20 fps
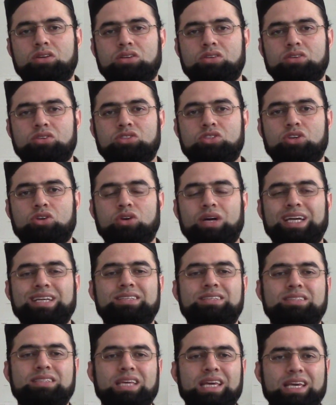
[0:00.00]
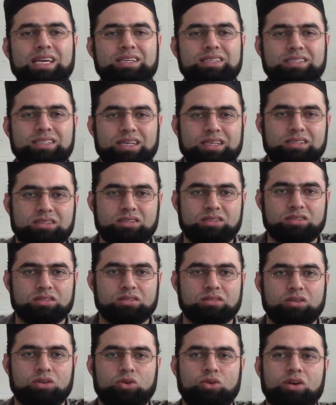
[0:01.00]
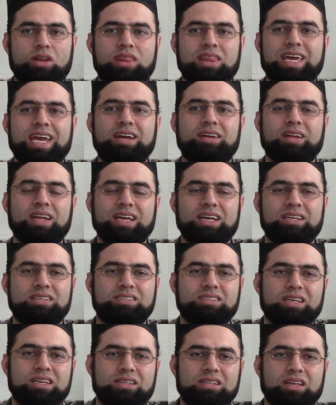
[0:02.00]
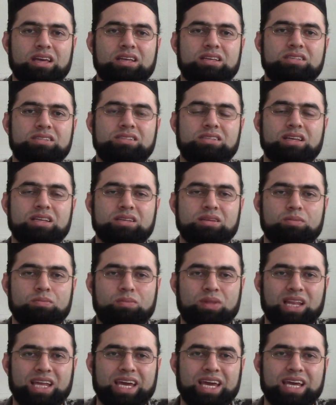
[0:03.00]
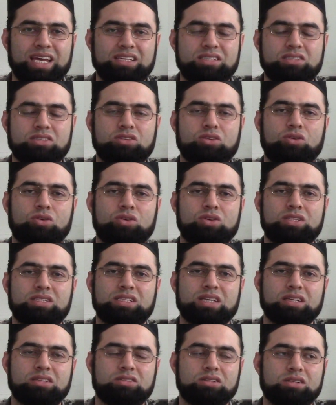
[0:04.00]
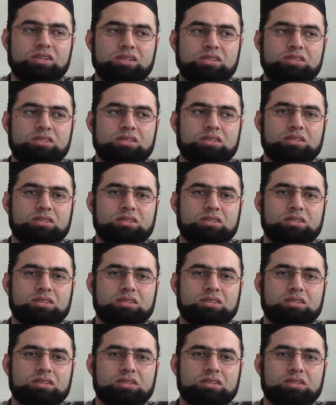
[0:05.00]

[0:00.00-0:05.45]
So its exit or their exit is placed or settled